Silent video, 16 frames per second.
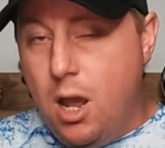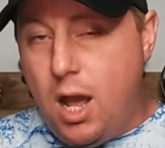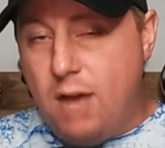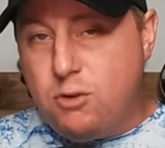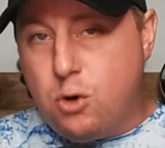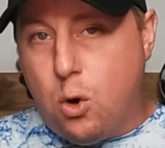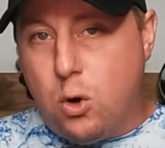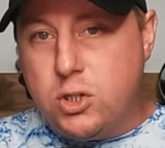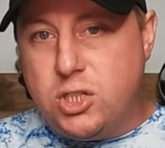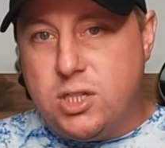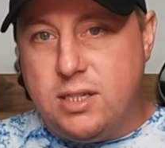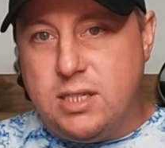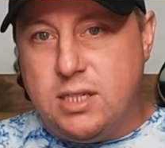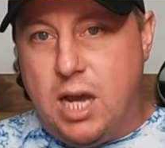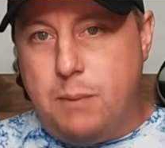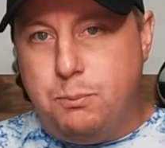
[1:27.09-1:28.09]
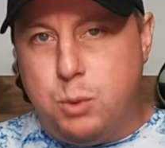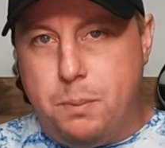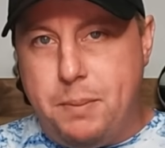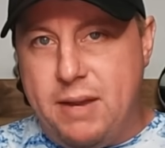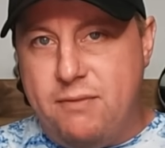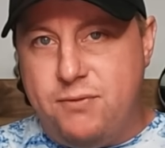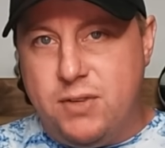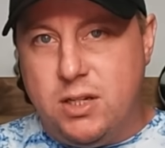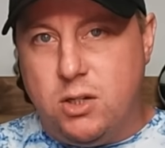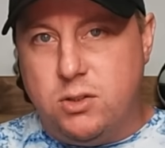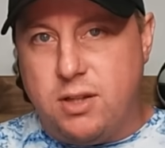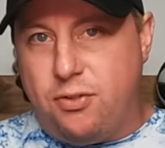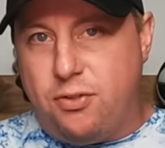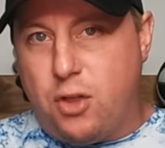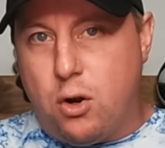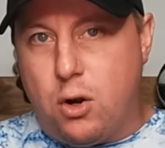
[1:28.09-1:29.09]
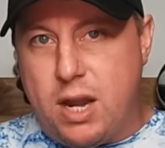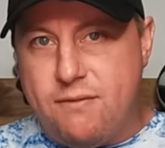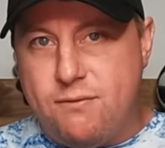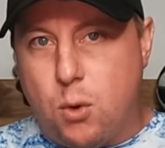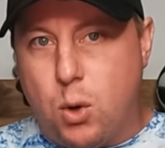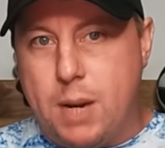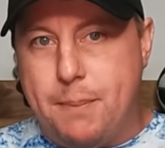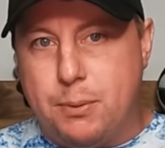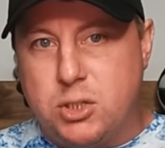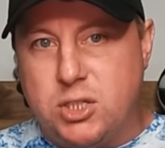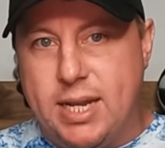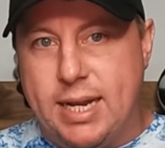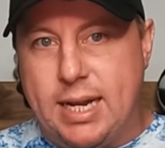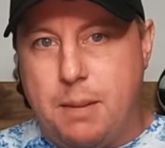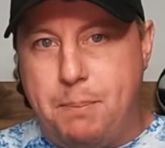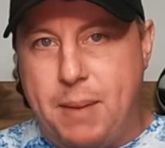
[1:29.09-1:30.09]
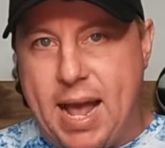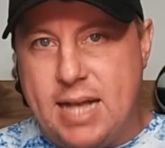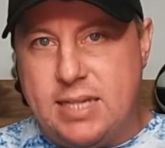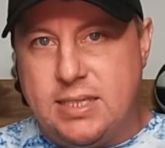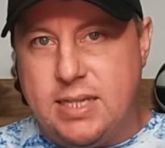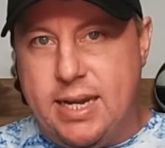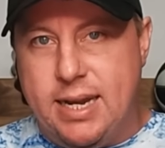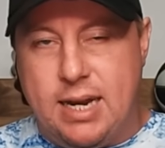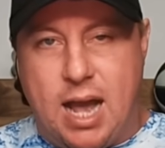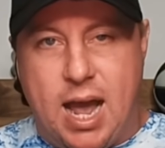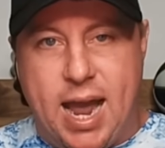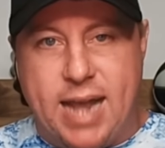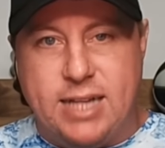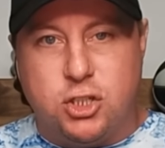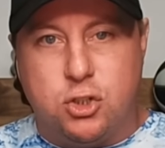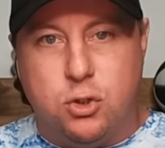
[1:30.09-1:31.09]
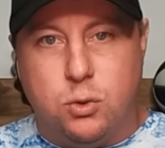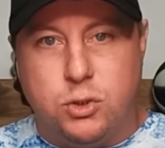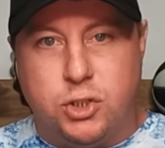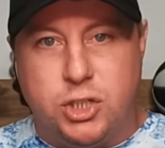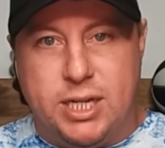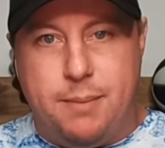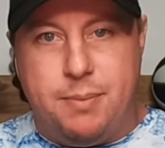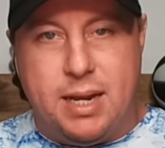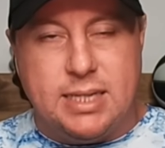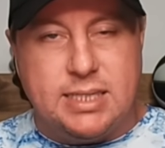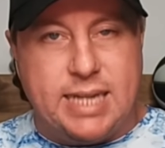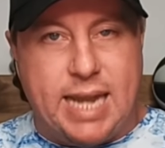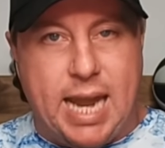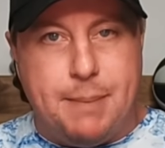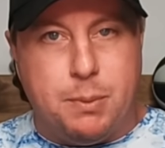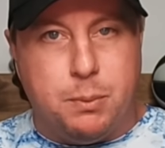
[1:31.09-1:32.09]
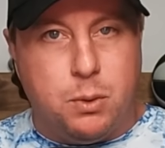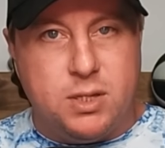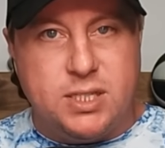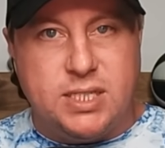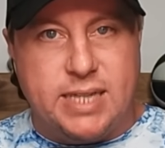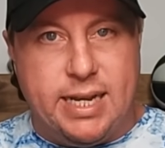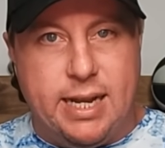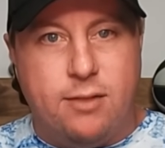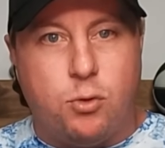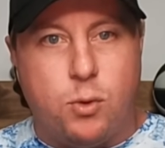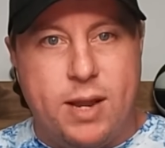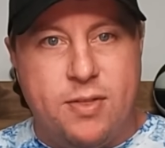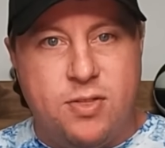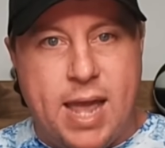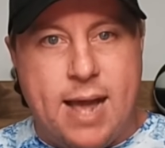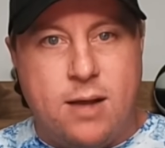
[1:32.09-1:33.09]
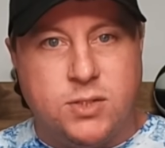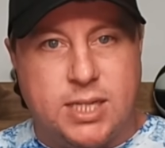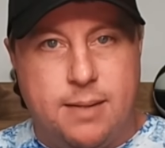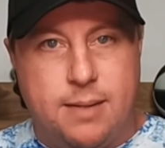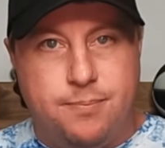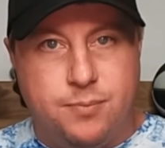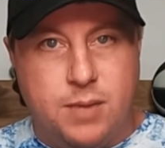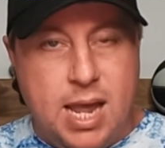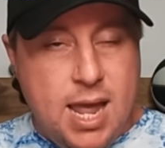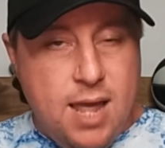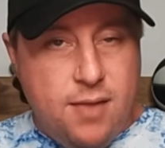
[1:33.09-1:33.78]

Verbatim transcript: Of course, the dump will be filled to thirty to forty percent capacity in a high school gym that is capable of seating three thousand.